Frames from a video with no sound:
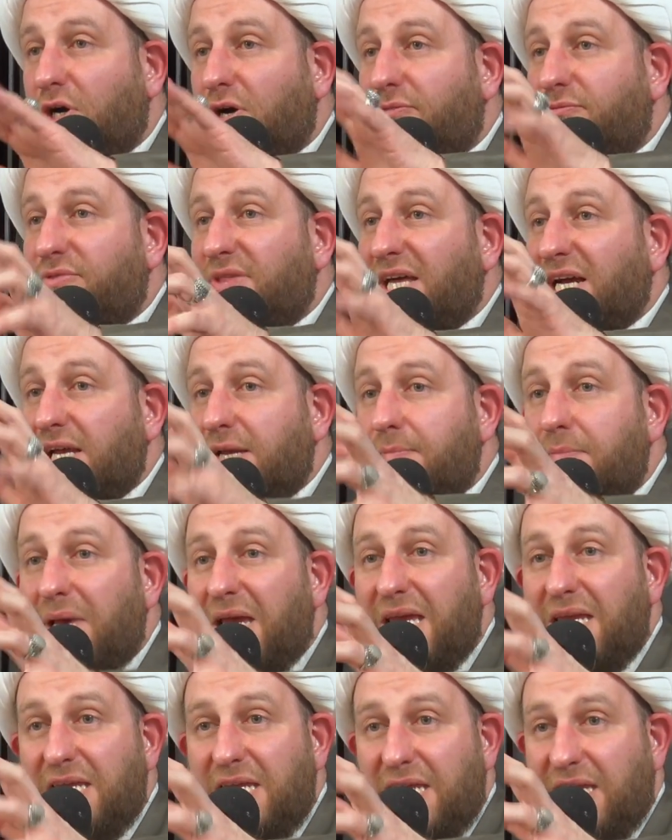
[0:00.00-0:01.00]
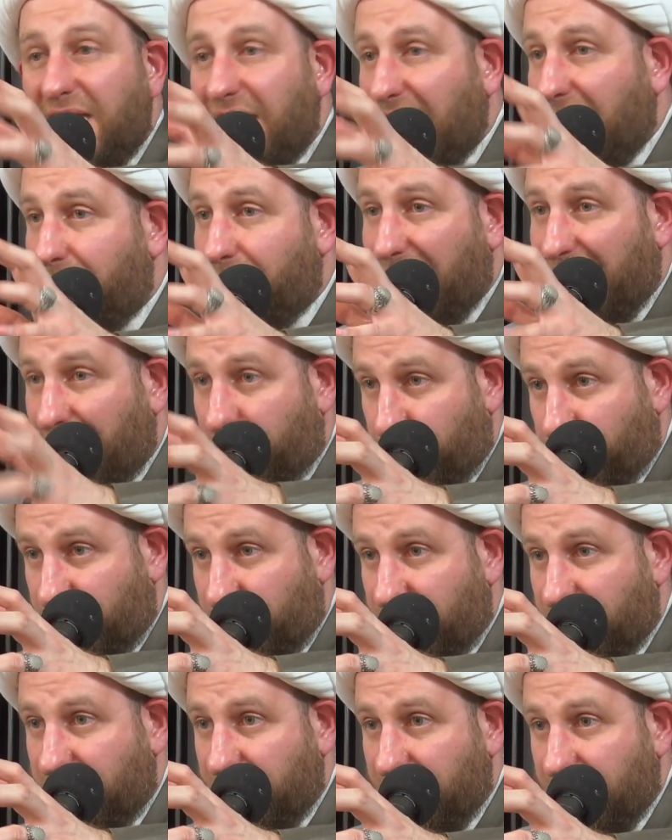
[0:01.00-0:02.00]
of the remaining
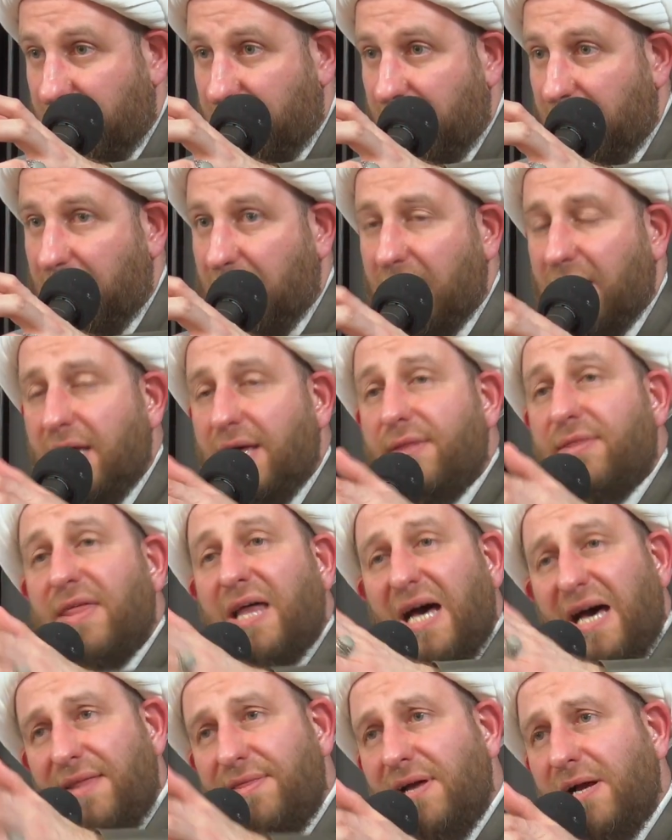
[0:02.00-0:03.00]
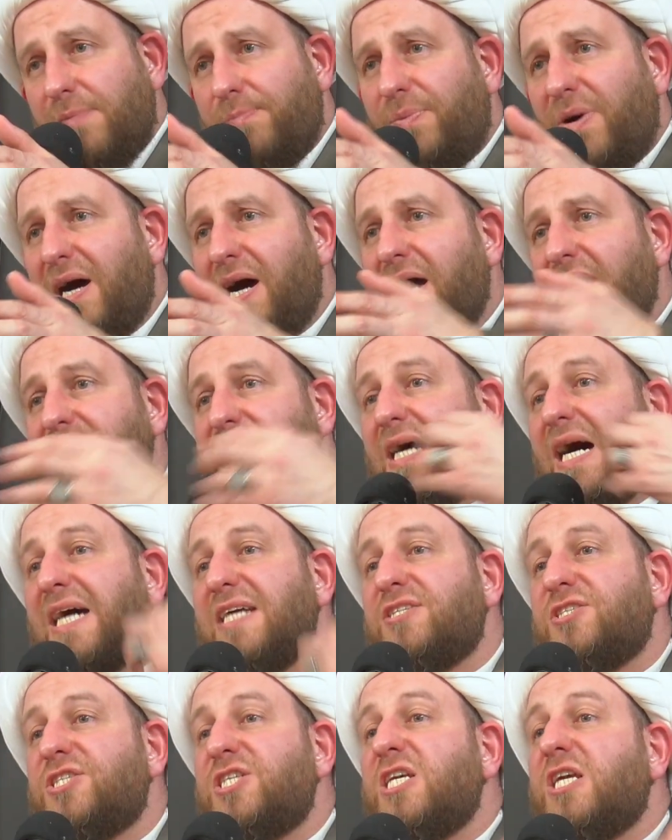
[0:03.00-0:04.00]
amount. The other part, I
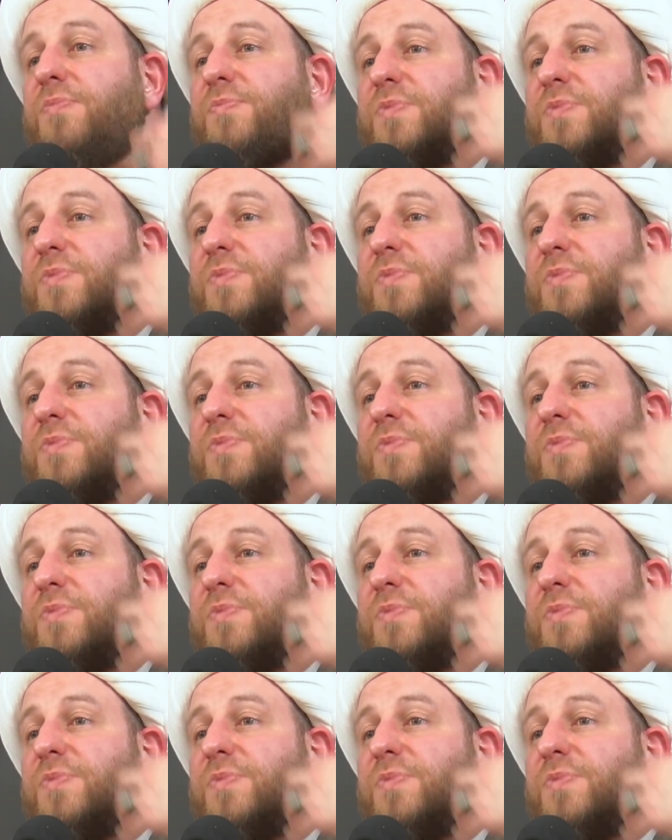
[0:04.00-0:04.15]
seek